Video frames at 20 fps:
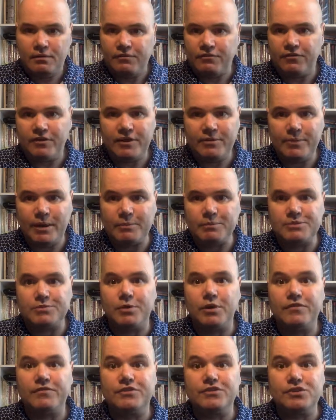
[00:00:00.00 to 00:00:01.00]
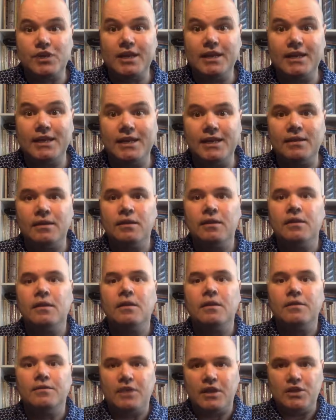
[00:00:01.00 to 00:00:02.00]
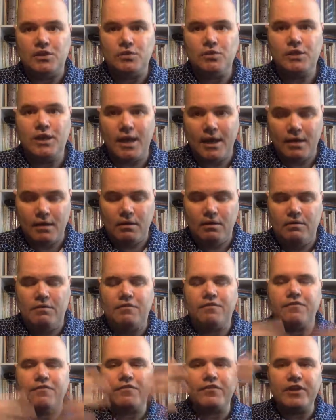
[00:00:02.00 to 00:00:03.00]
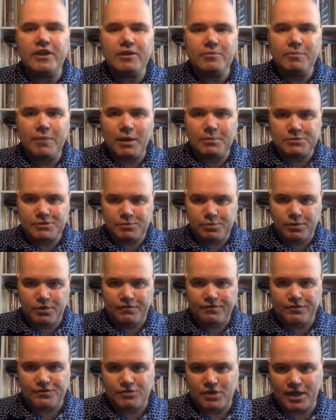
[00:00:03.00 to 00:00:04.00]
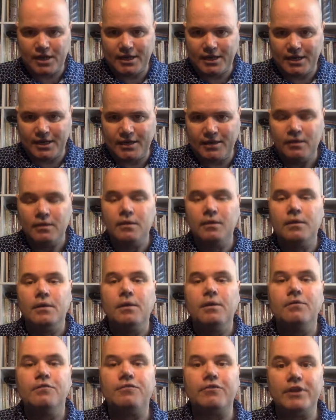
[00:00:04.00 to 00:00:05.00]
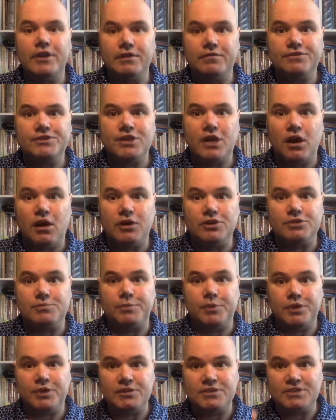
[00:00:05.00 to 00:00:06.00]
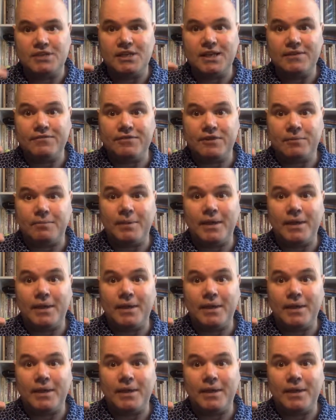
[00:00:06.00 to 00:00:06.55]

3 months worth of training, then you get 3 months worth of training free of charge. But you still have to